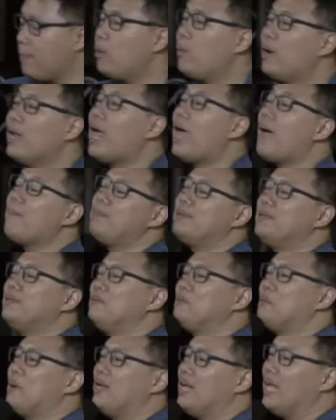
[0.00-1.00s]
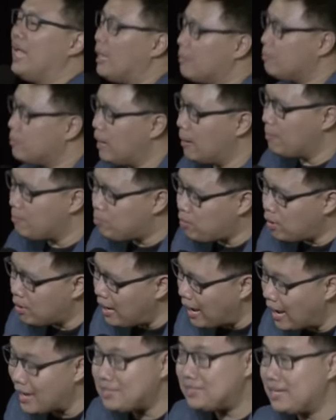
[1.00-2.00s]
what happened when Abraham brought
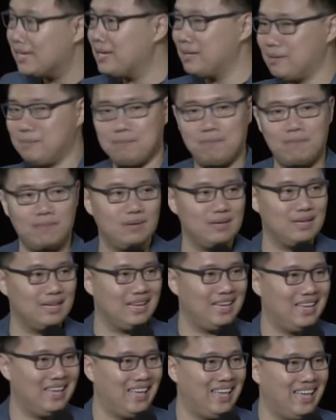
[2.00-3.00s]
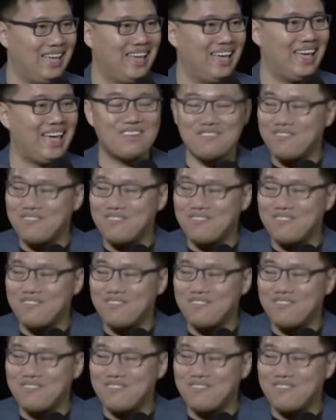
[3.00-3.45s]
Isaac up? And